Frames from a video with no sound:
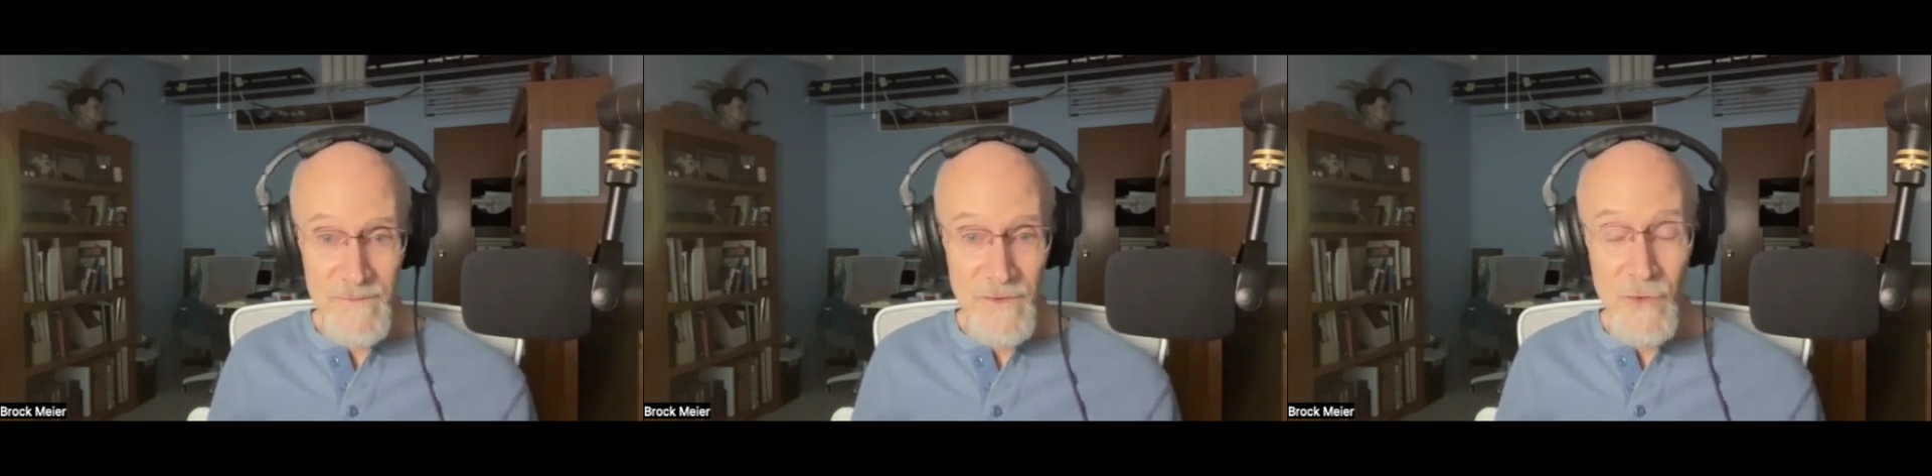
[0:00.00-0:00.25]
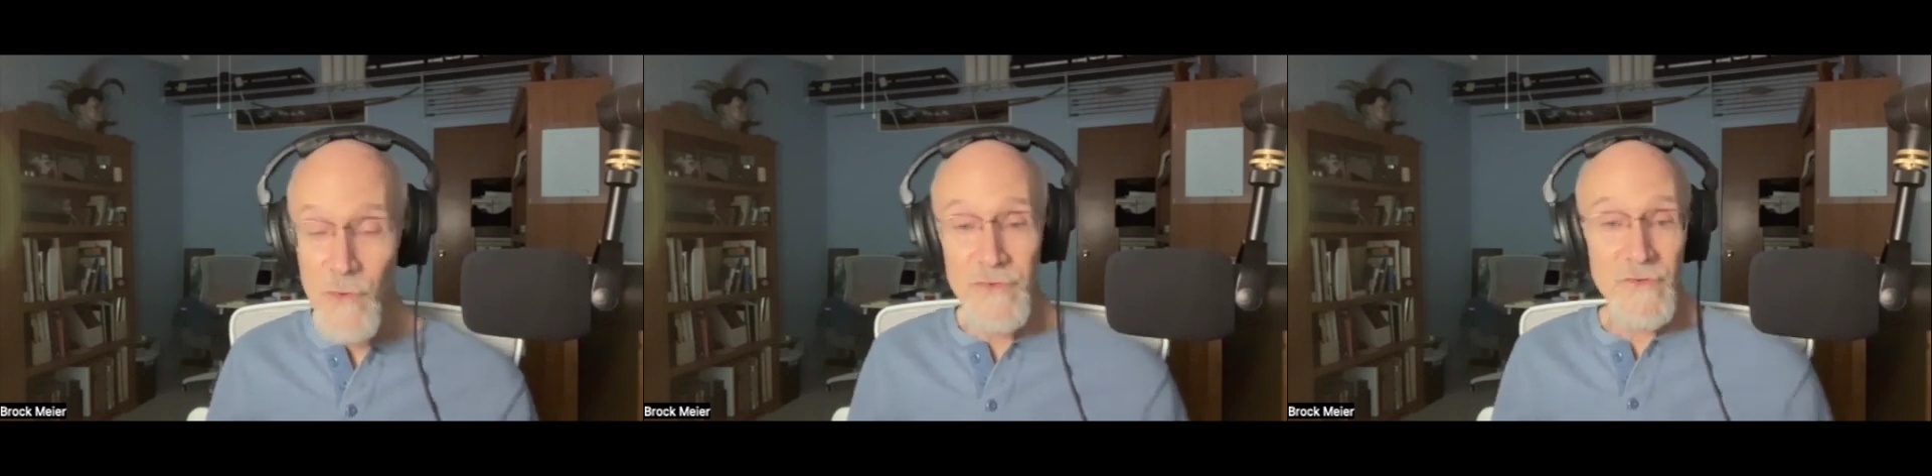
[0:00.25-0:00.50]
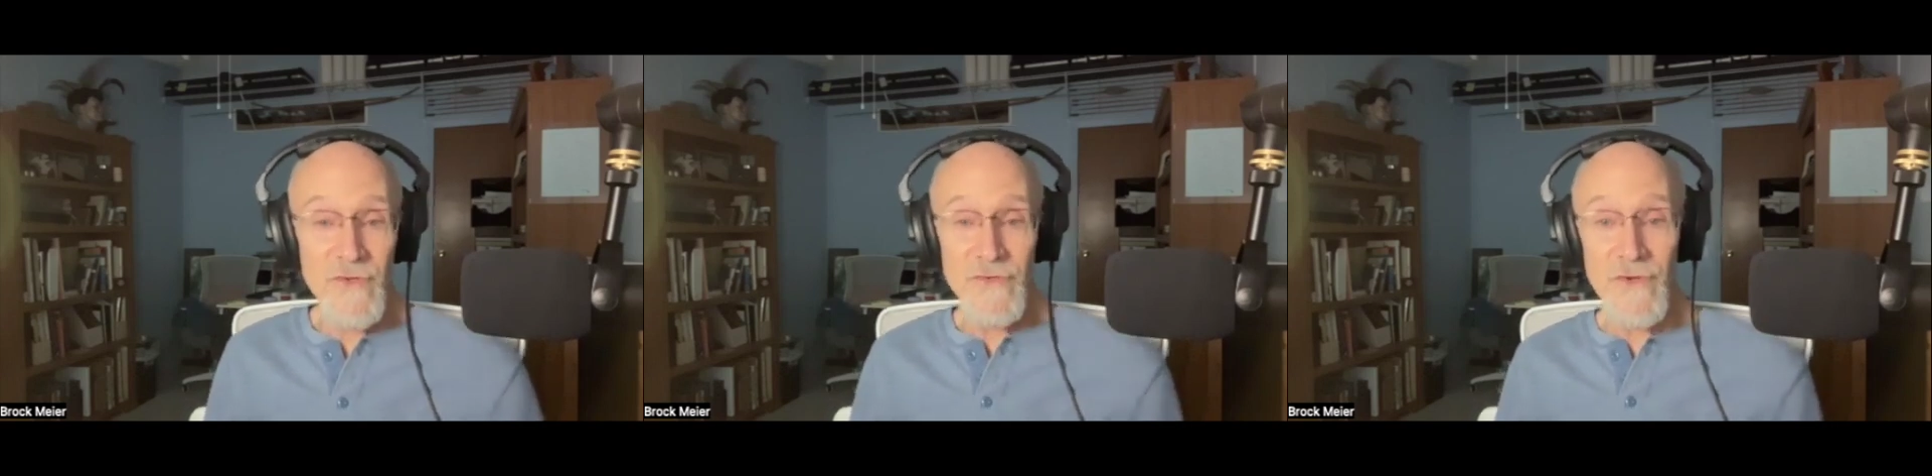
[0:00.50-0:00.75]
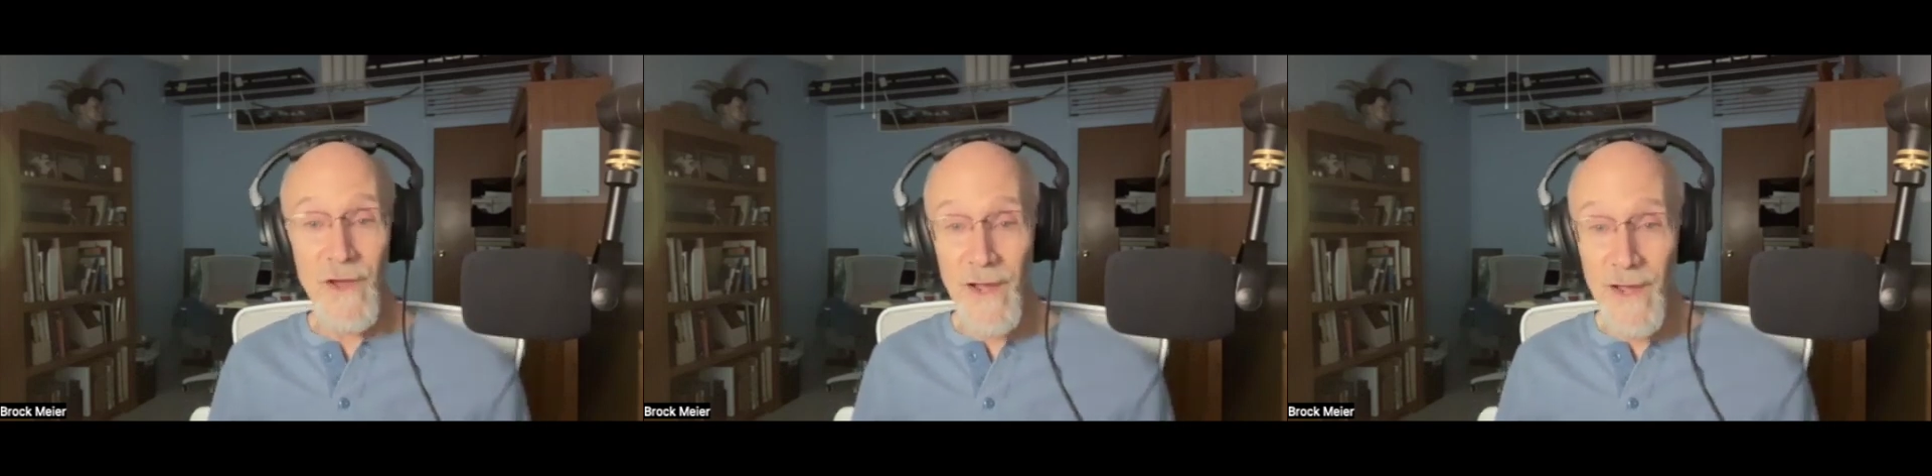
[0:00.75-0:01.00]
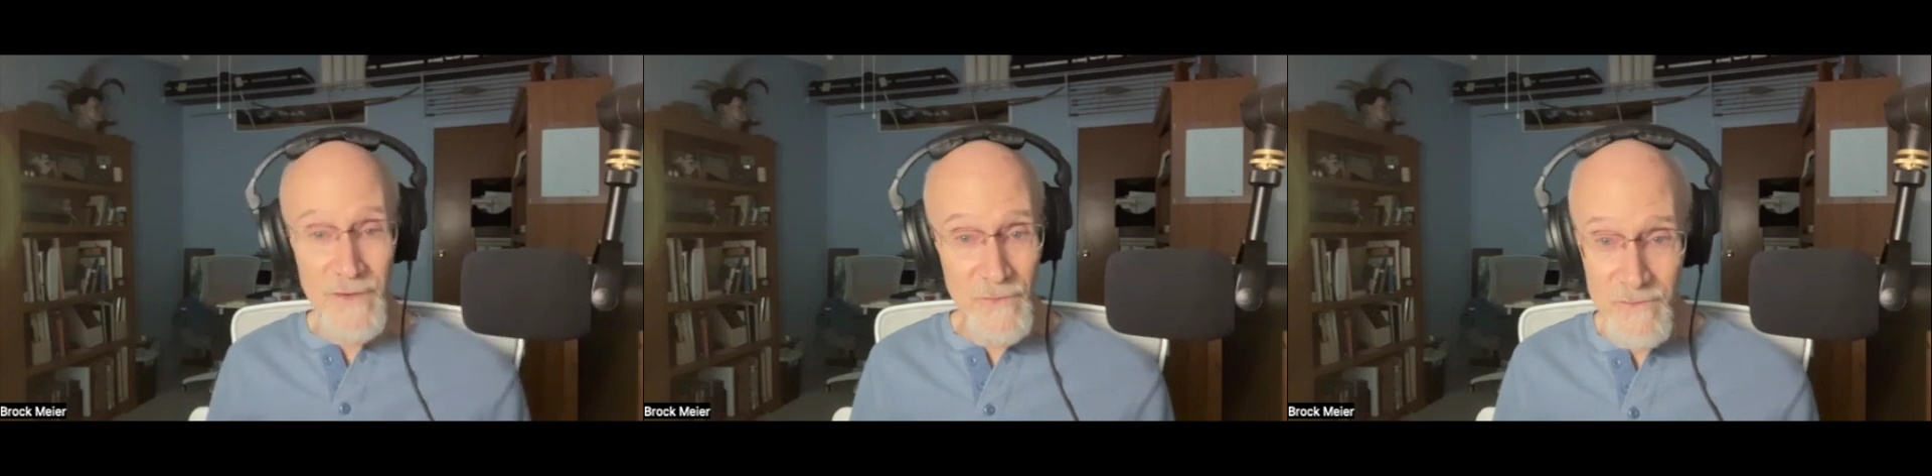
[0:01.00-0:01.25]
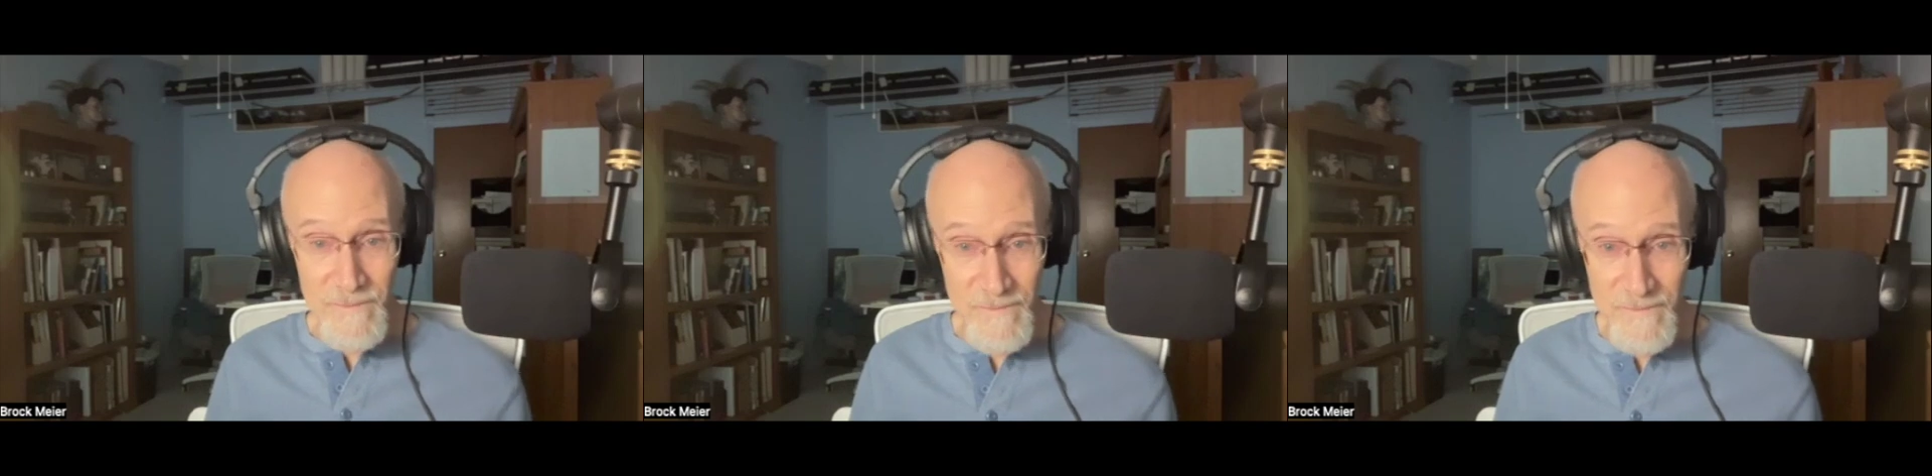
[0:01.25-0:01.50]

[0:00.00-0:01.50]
who was this guy and